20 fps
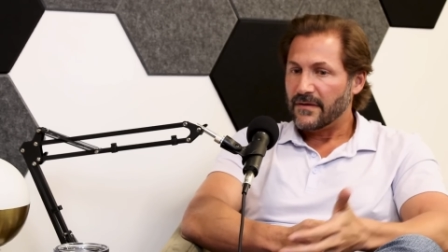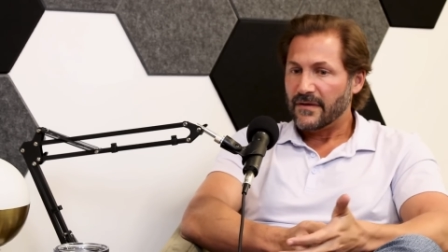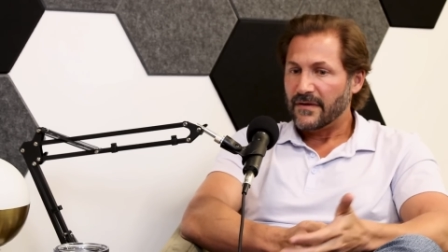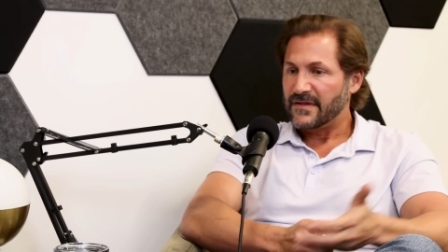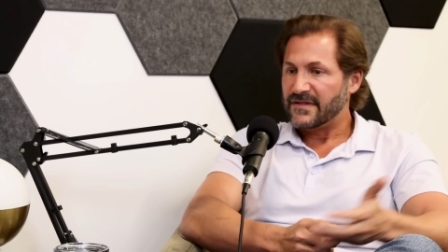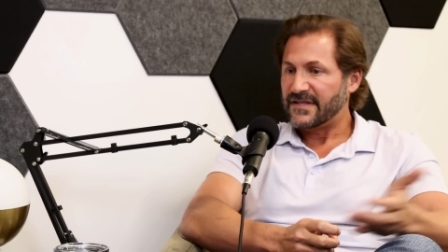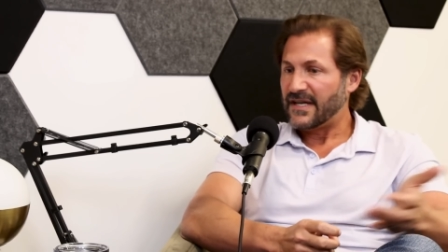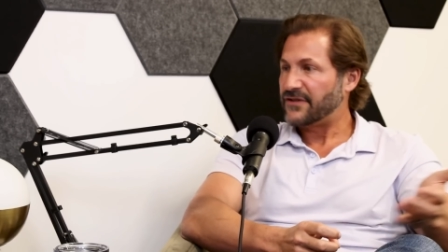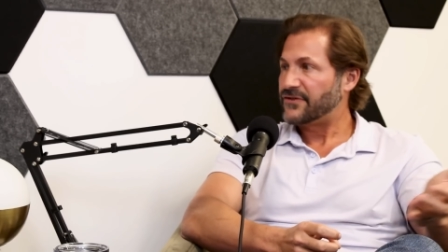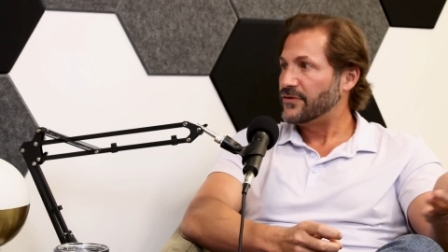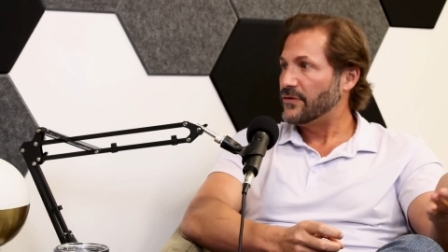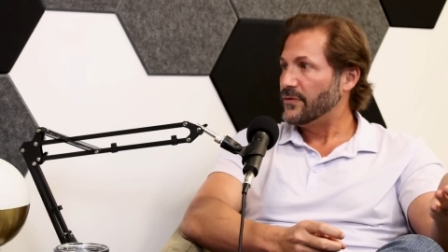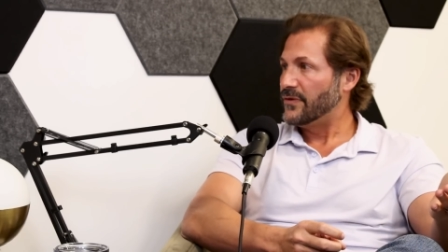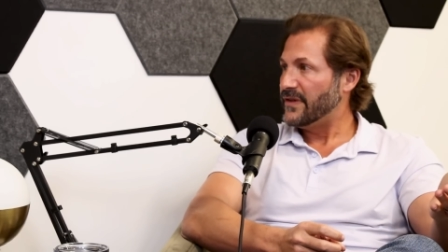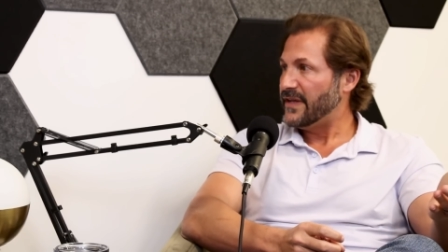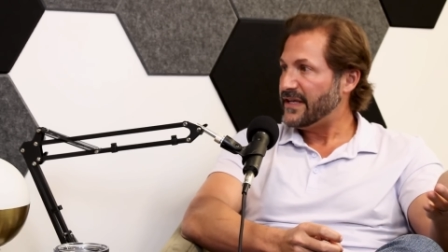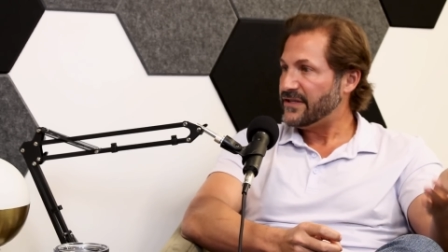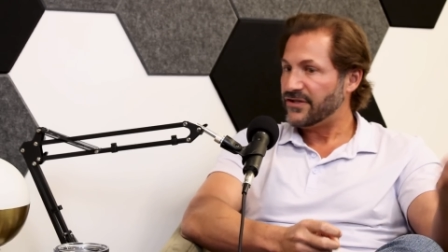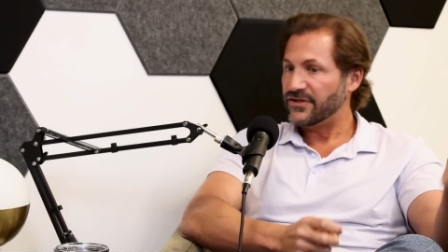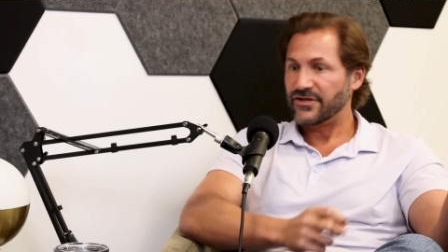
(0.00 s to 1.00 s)
sexual
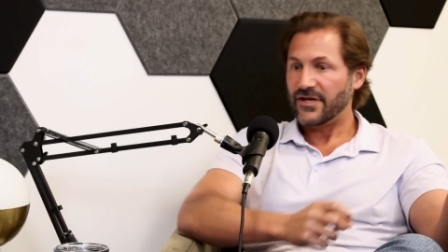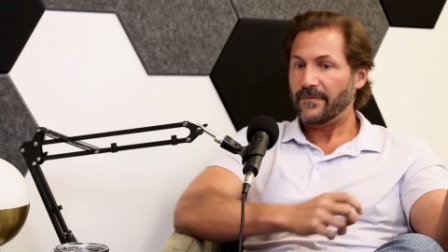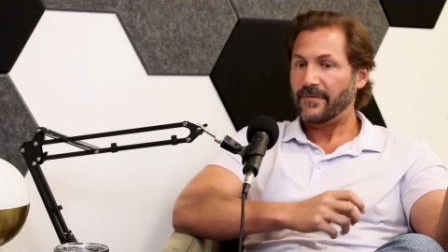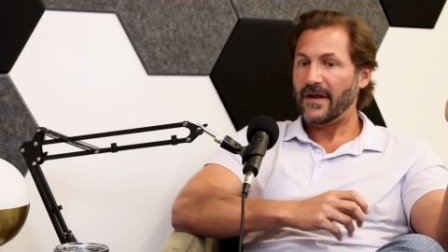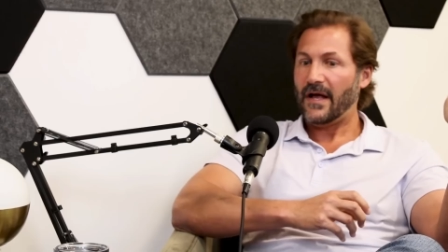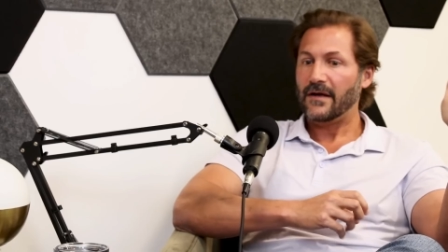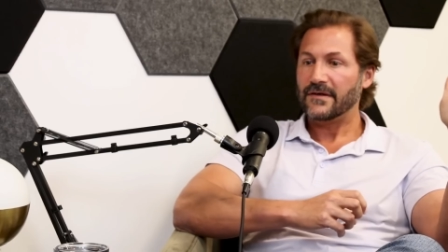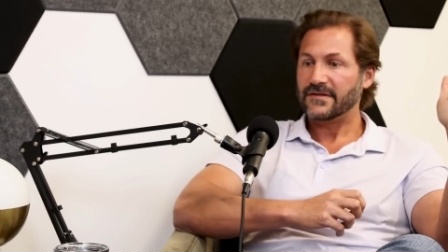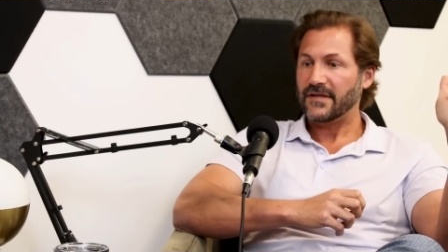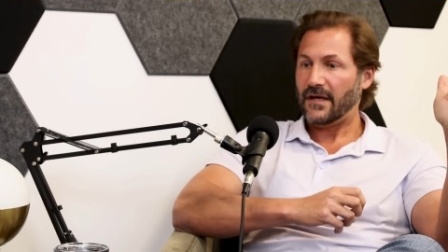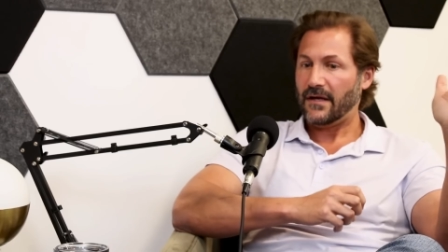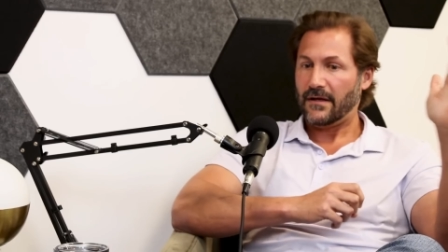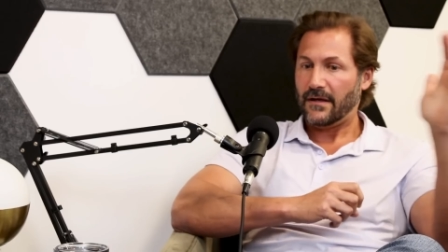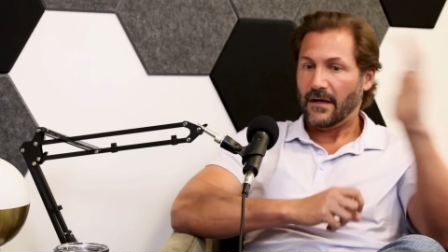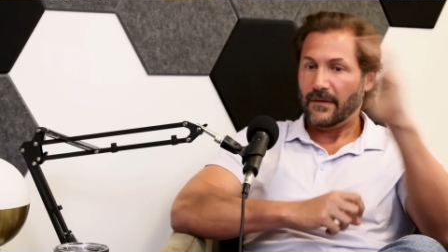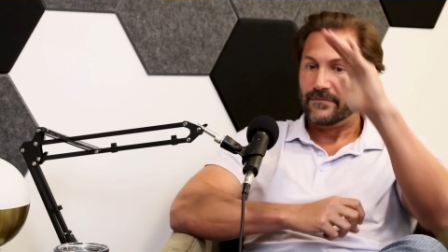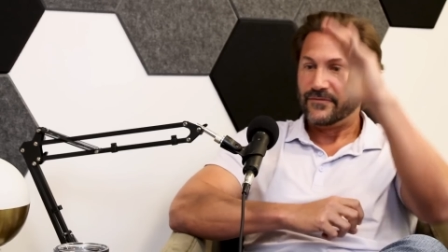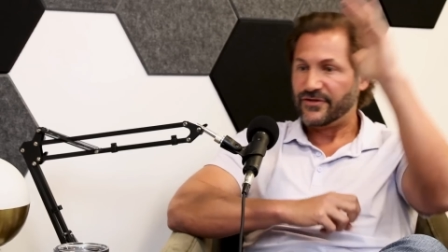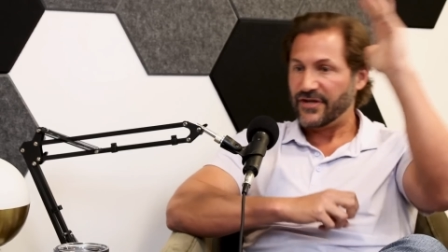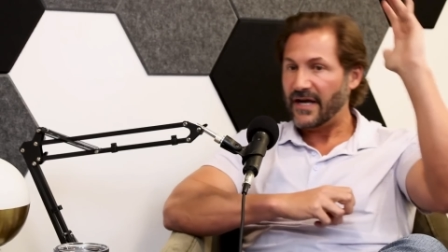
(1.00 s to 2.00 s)
relationship. And I was like,
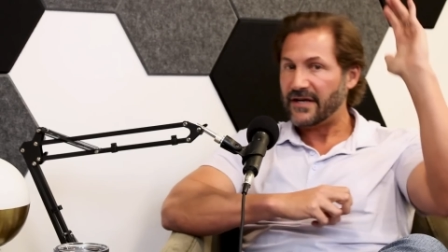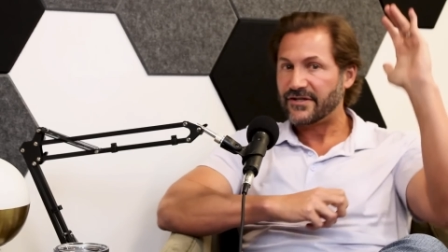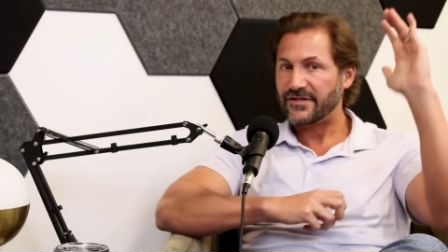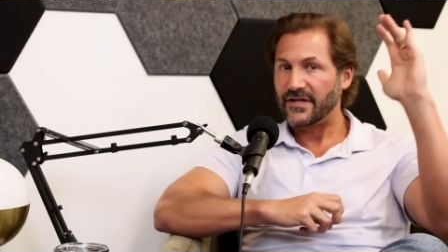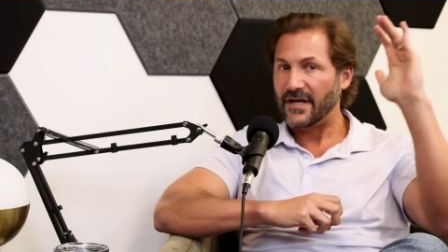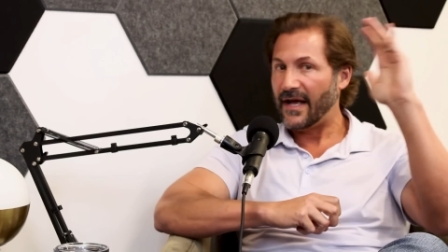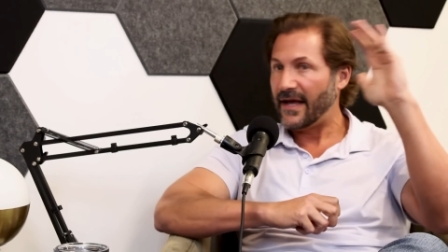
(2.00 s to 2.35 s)
objection.